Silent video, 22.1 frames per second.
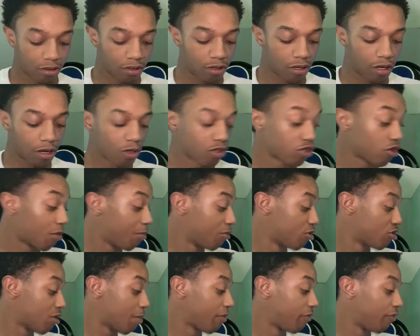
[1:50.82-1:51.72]
Also, I'm gonna
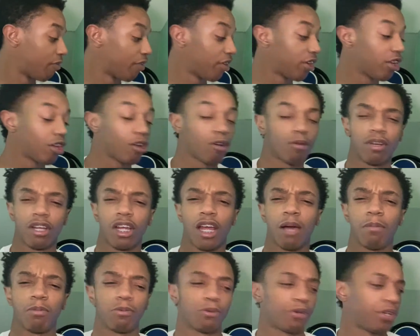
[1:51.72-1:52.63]
drop a video in a
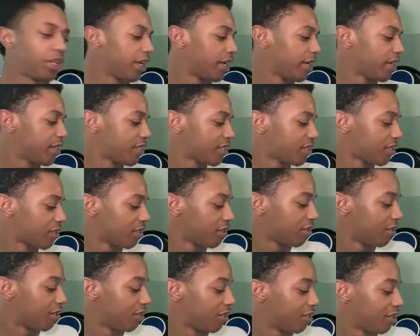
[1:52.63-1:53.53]
couple days
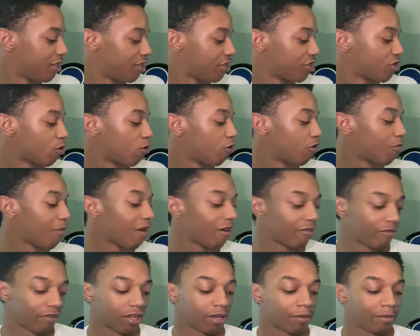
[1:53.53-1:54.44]
showing my
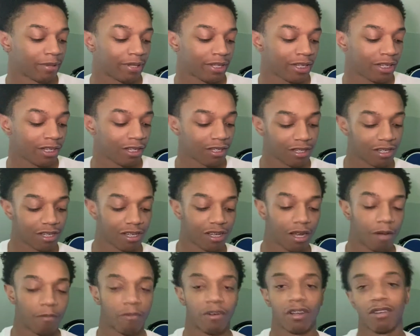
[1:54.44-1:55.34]
family.
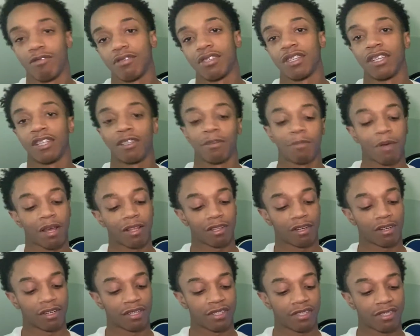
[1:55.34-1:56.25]
I'm ready to go see them after
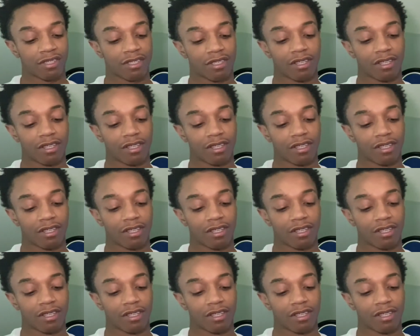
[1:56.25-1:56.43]
this.